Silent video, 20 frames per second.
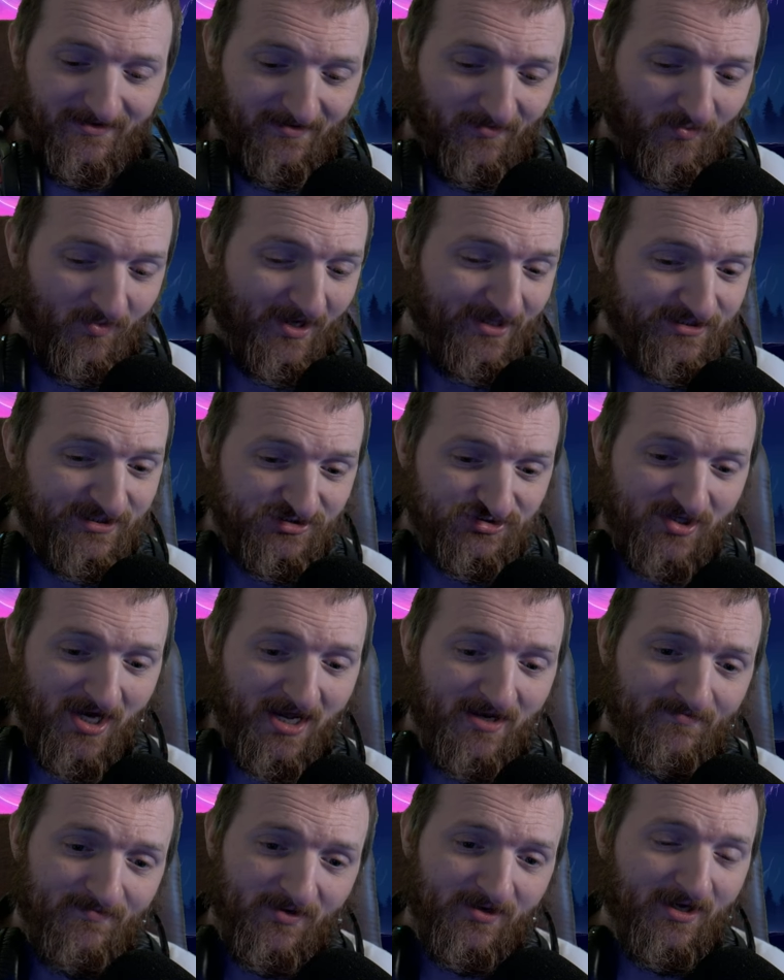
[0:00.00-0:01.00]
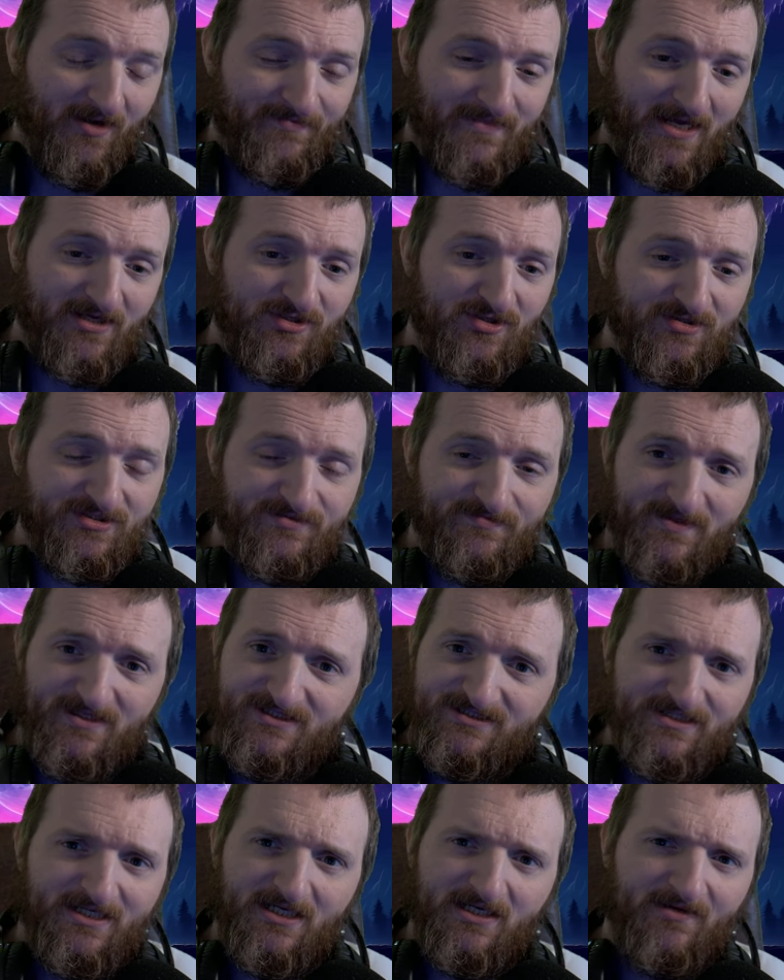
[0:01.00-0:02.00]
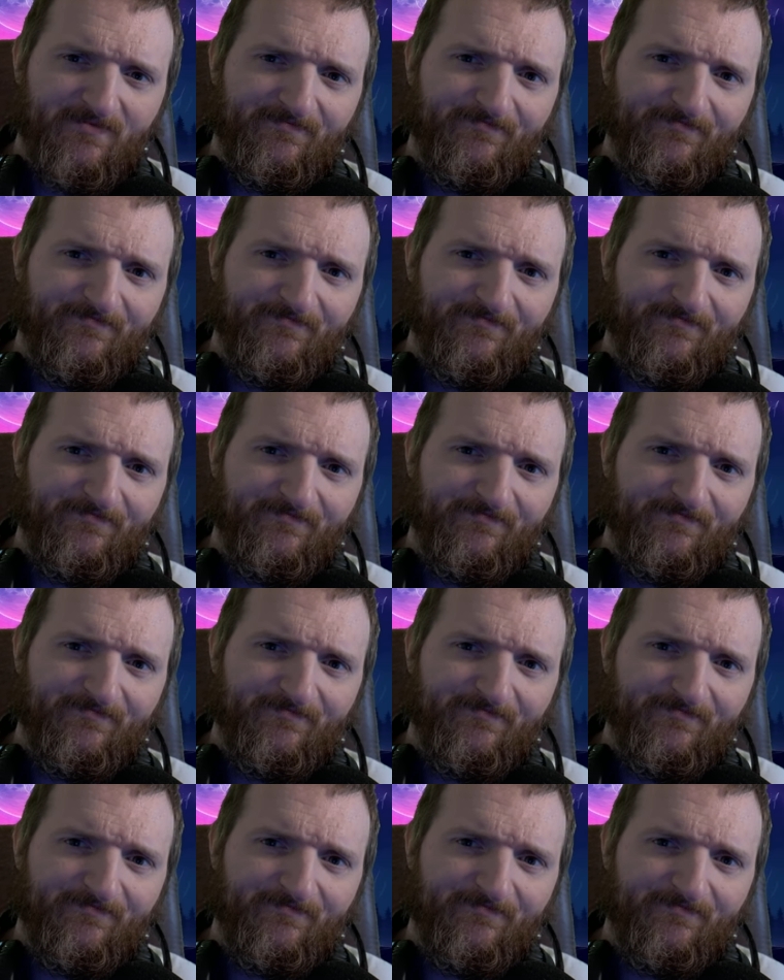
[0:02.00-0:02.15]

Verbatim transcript: Went to try and boot up that USB stick.